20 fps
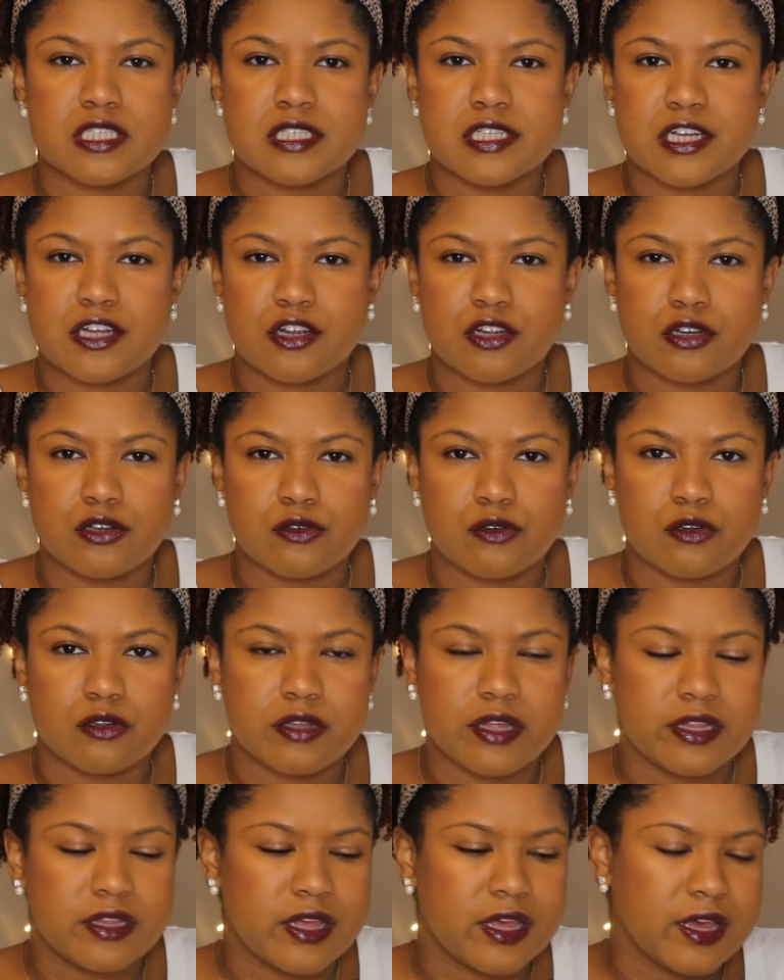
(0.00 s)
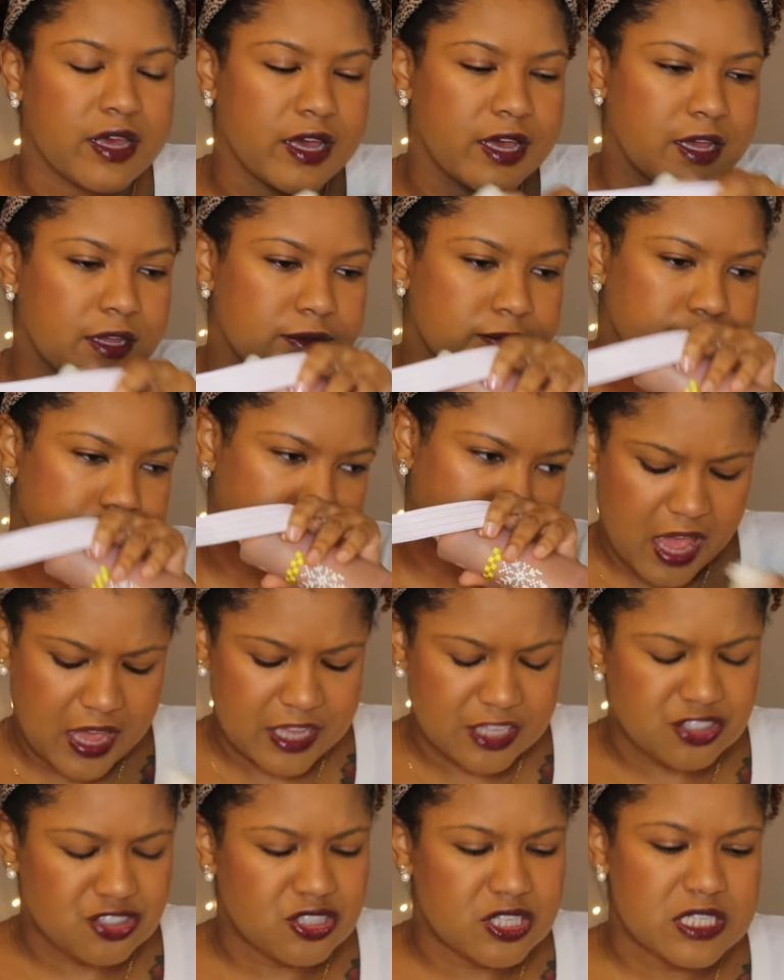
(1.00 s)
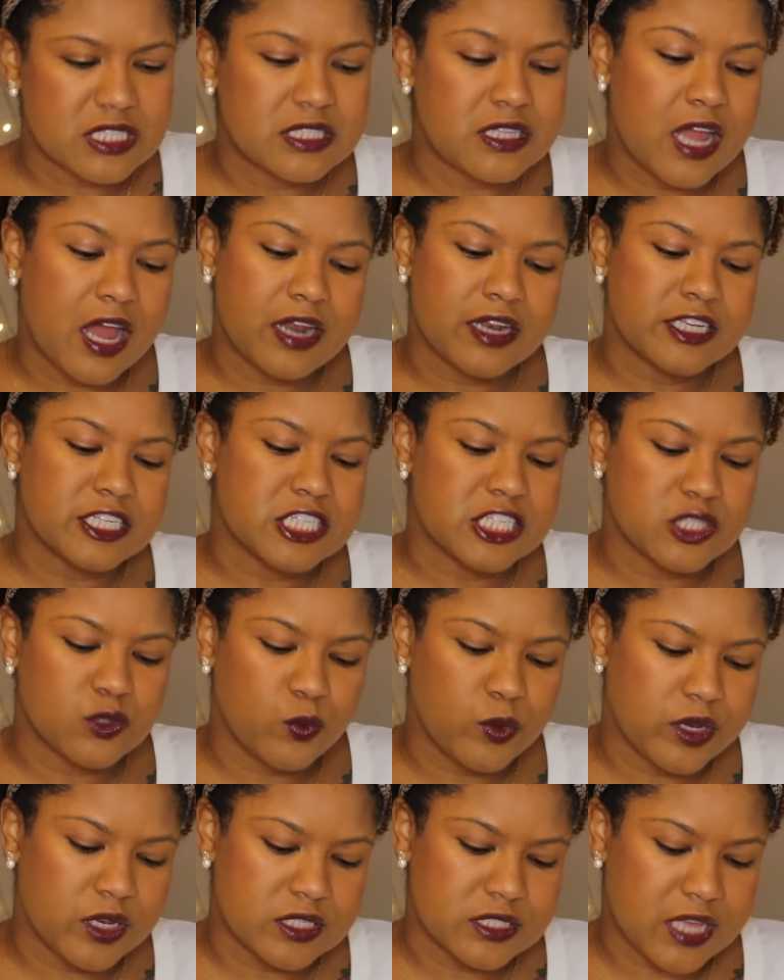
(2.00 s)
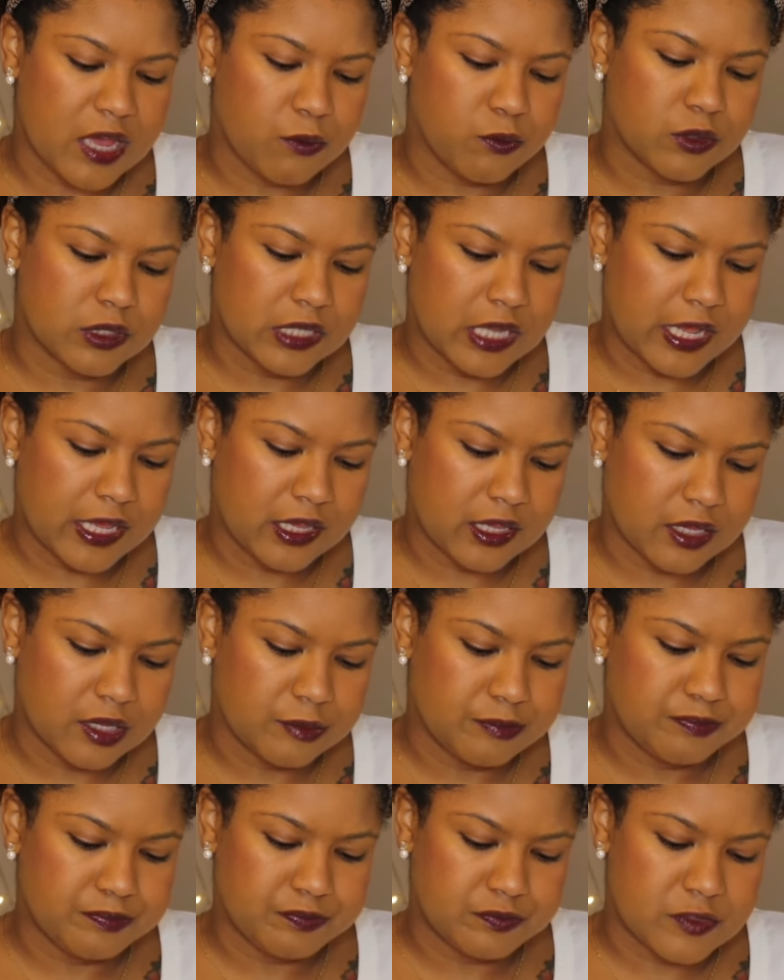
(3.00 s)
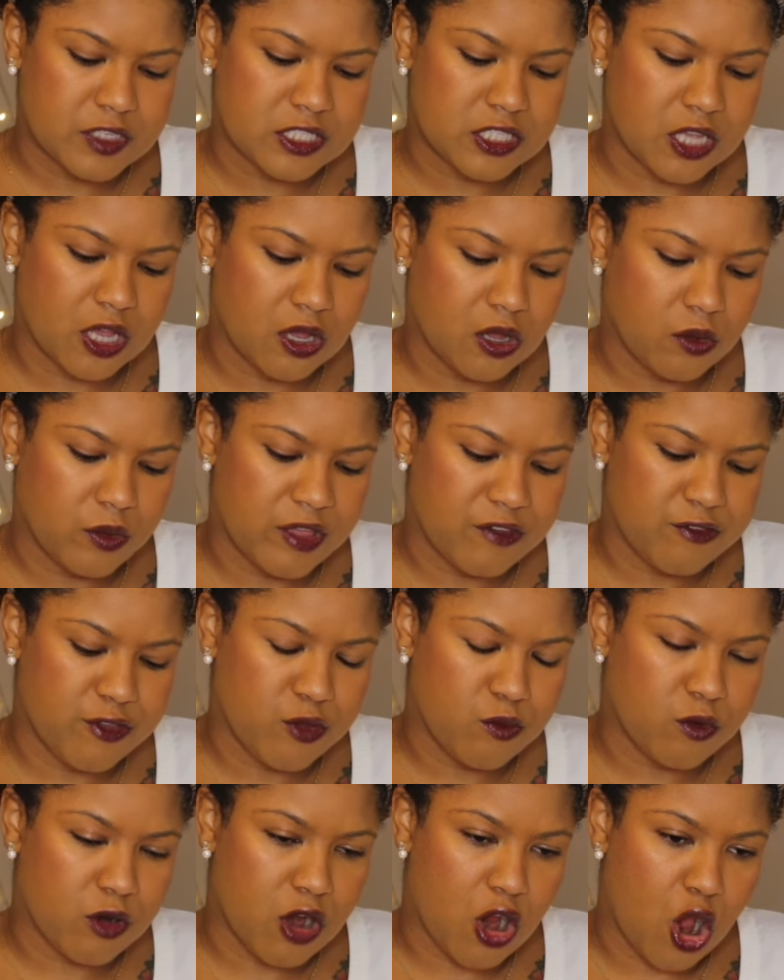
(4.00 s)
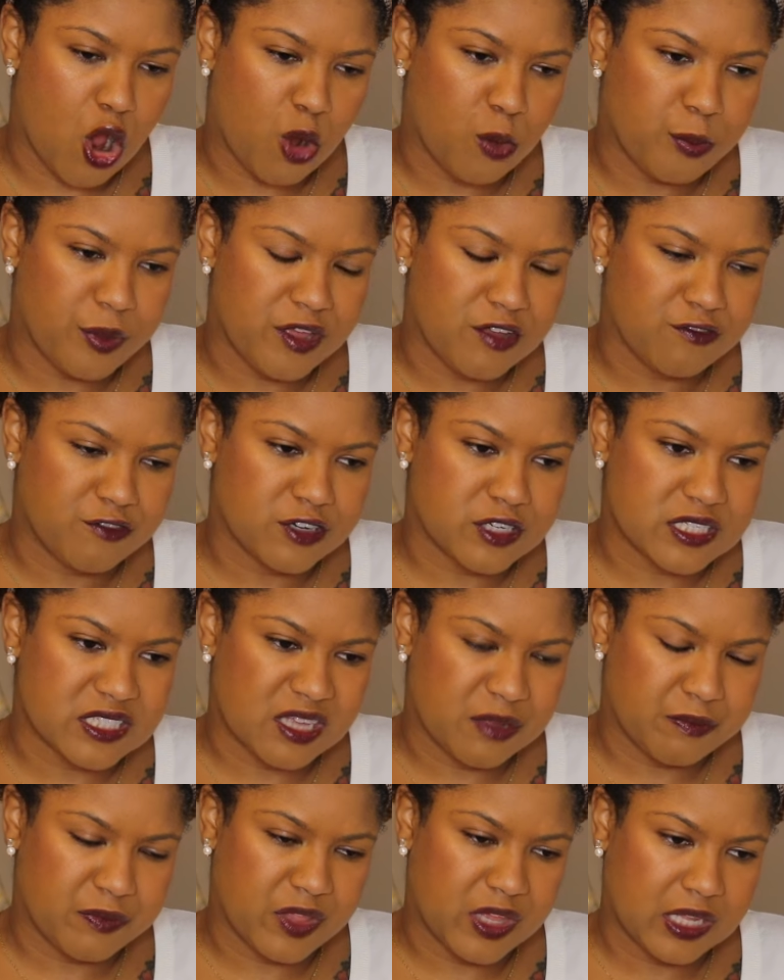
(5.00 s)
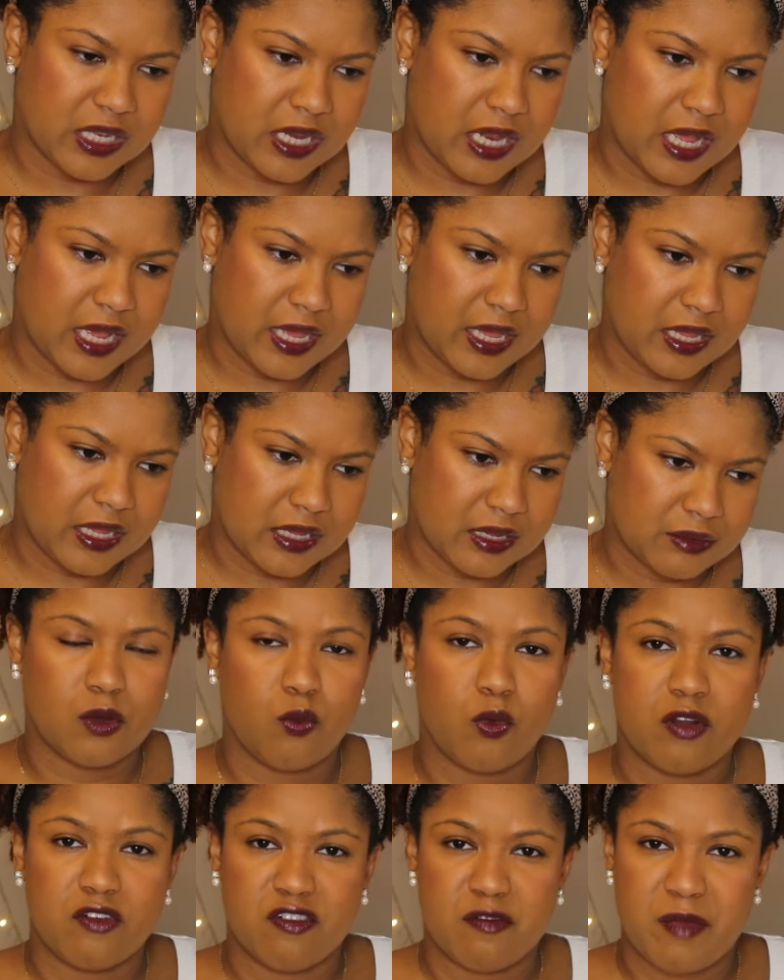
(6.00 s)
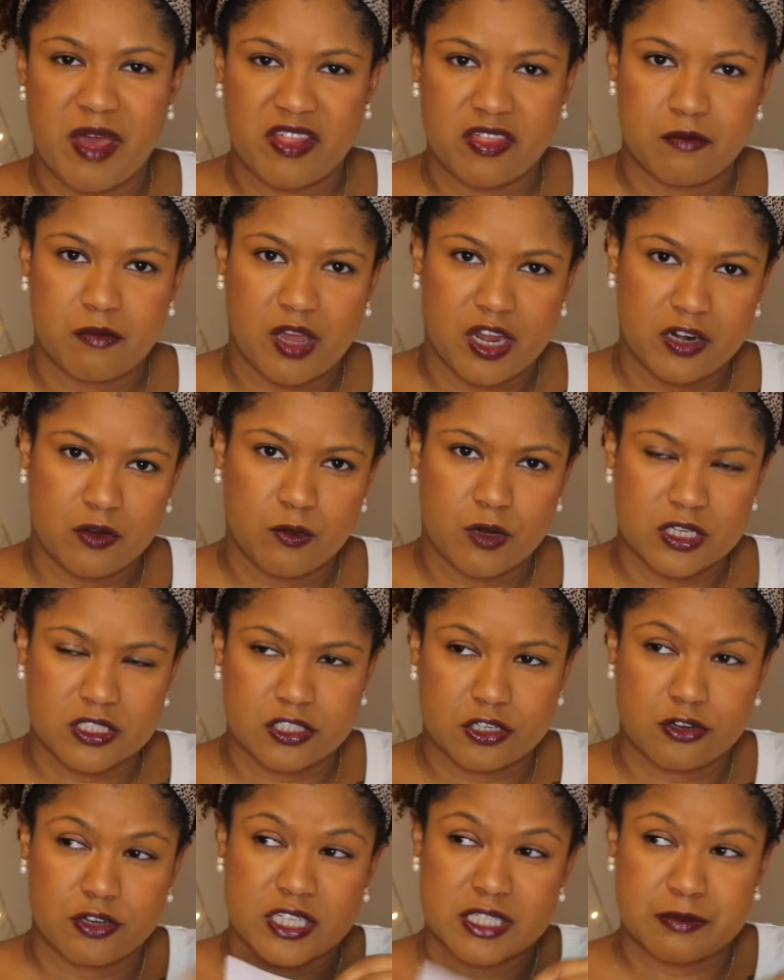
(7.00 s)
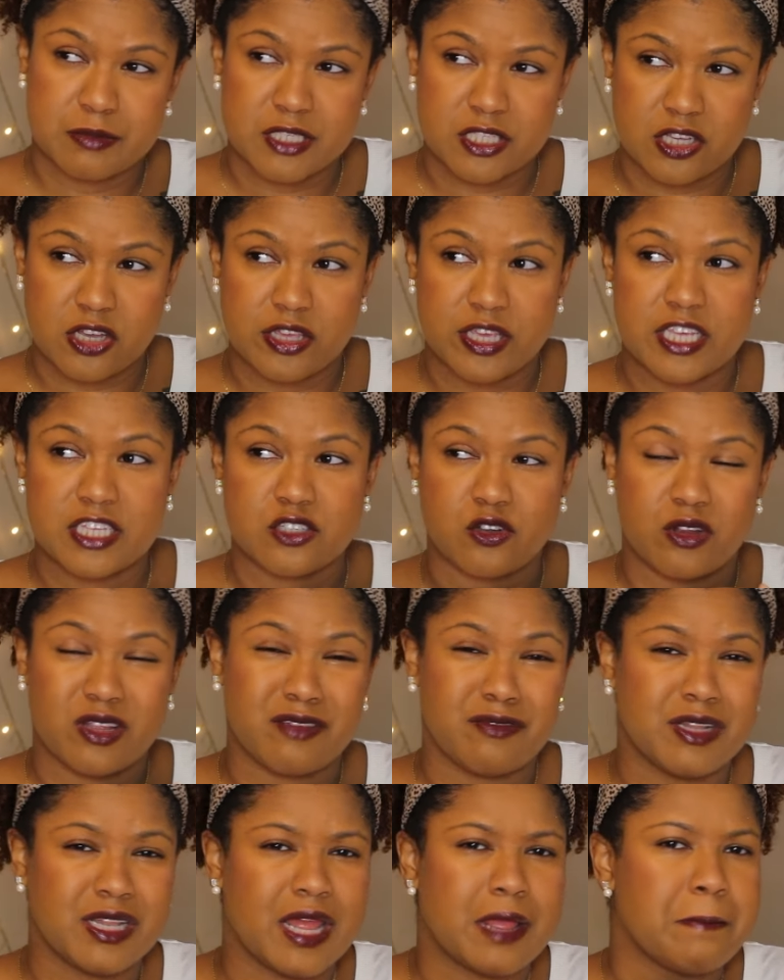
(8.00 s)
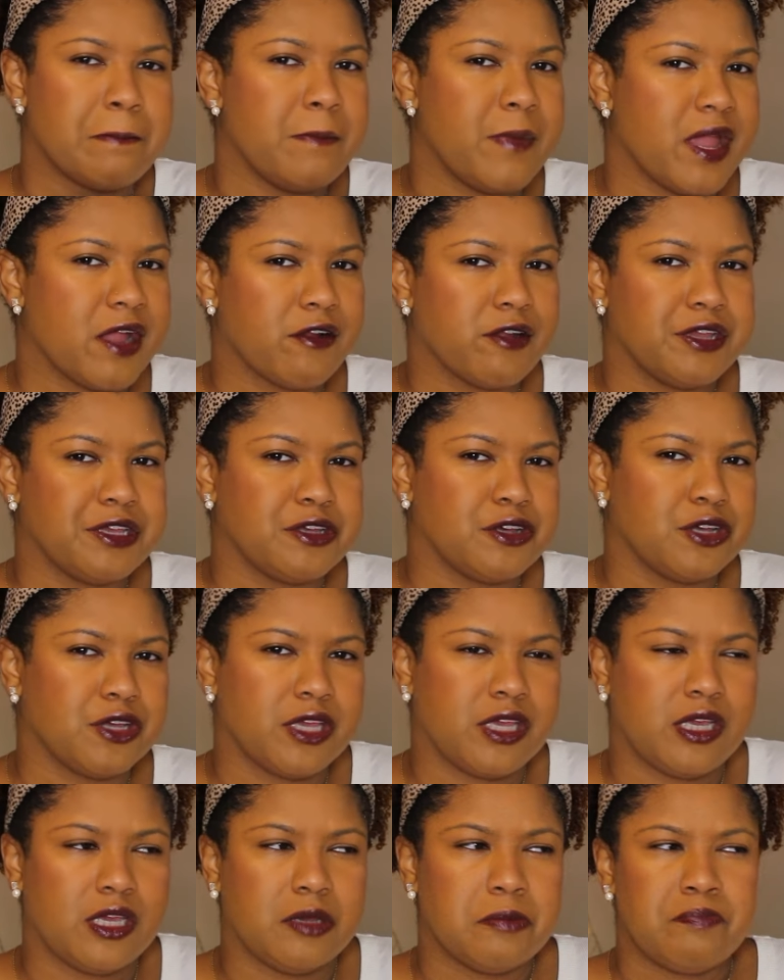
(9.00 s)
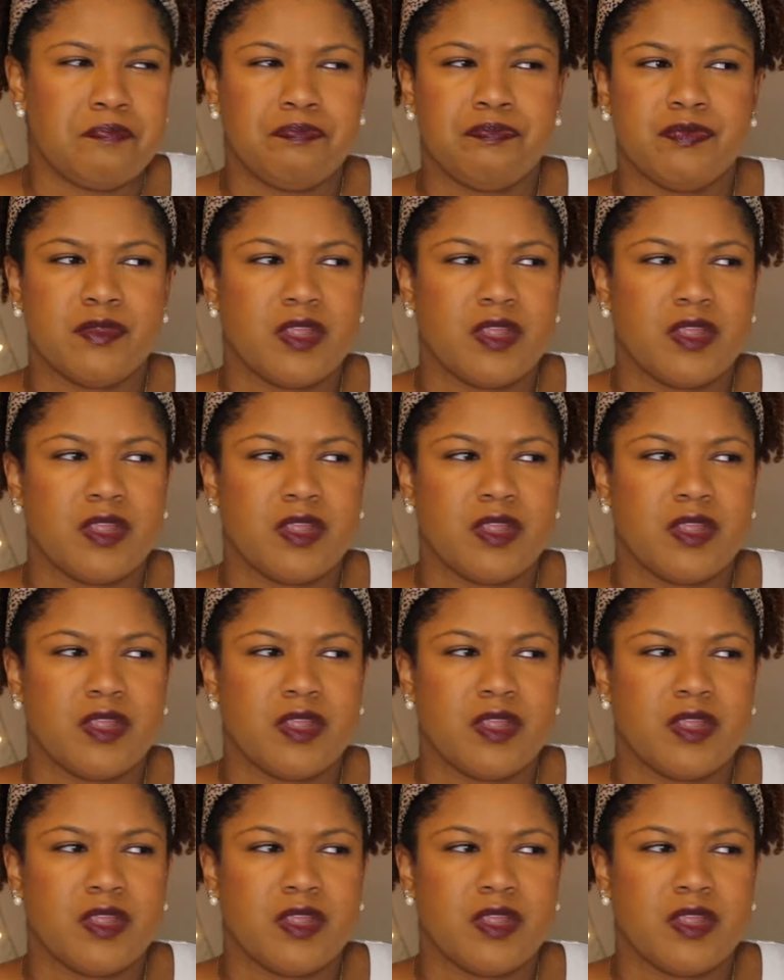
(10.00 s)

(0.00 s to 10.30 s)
snickerdoodle that they had. Yeah, it's just not as sweet as I would like it. So if you were hoping for something like the one from Bath and Body Works, the Christmas cookies, or even like Merry Cookie,